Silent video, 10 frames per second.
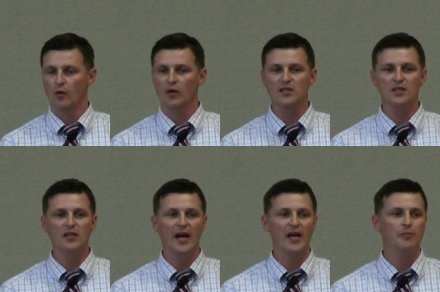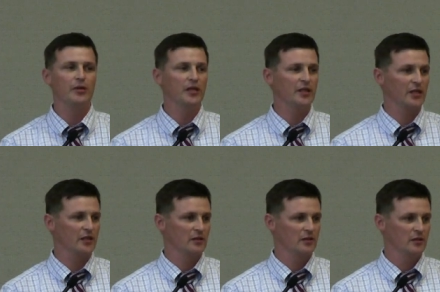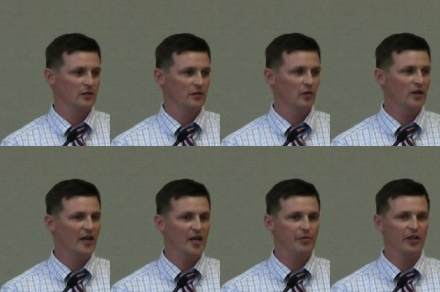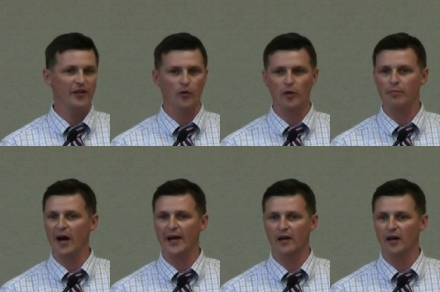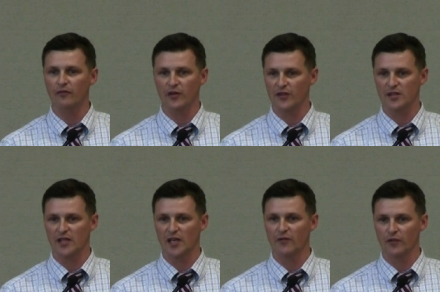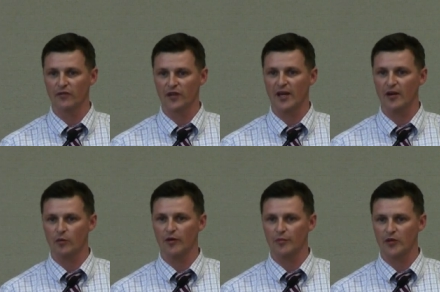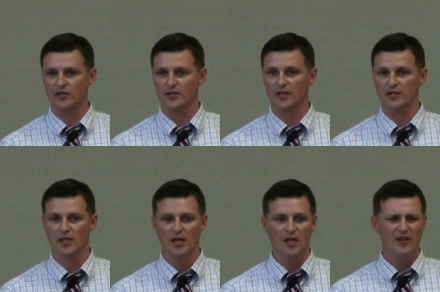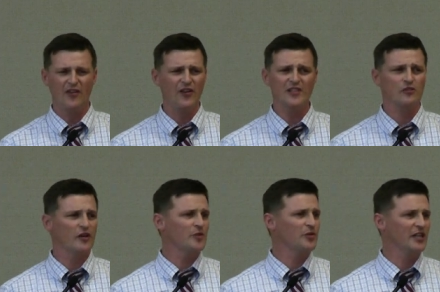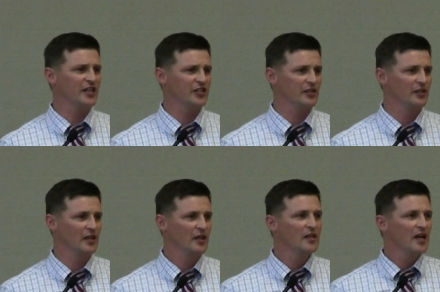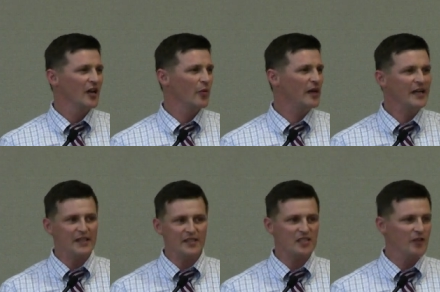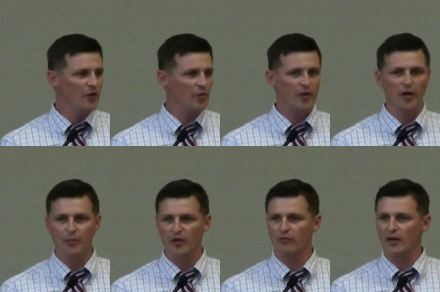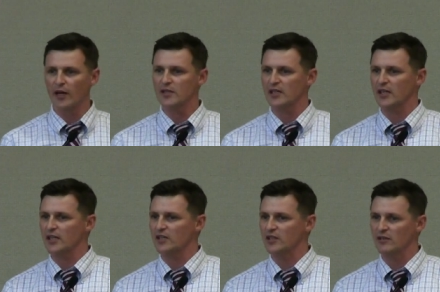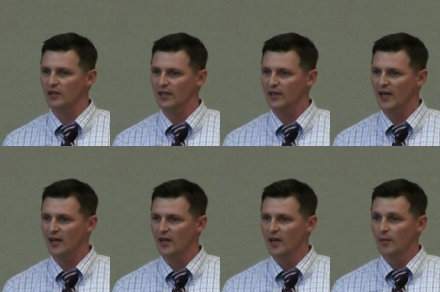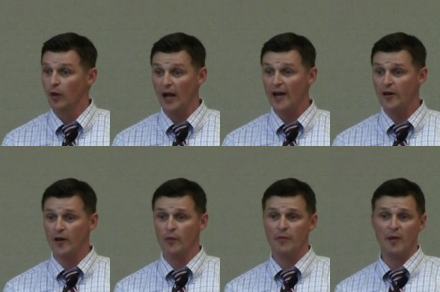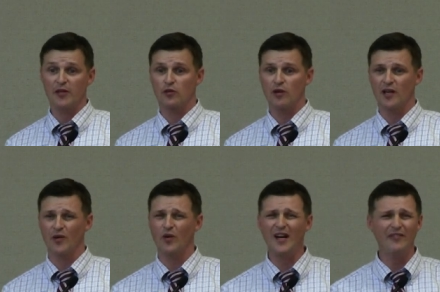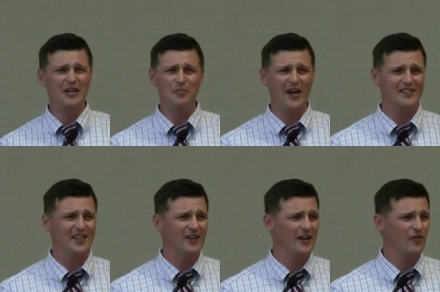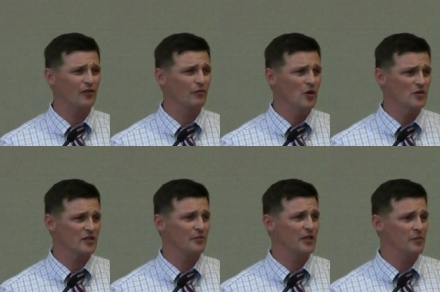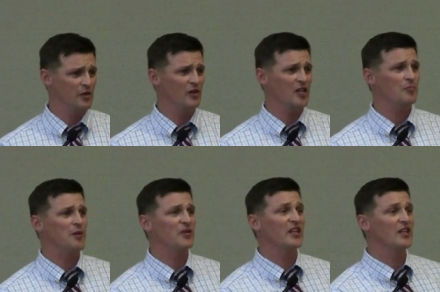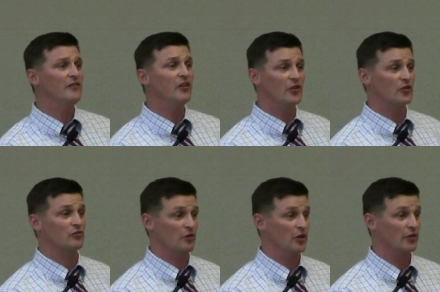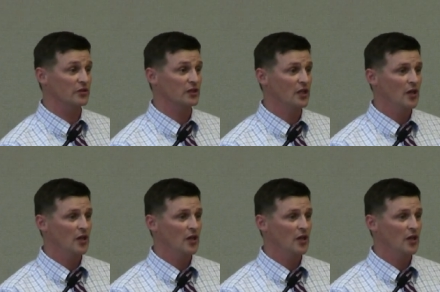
What's the liability? What liability are we buying off on this thing if the county were to purchase this? The other thing is transportation. Are we going to get this stuff up on the rail? Is it going to continue like that? Well, I hear that we might be trucking it. What kind of an impact is that going to have on the roads and the community, the people that live on those roads?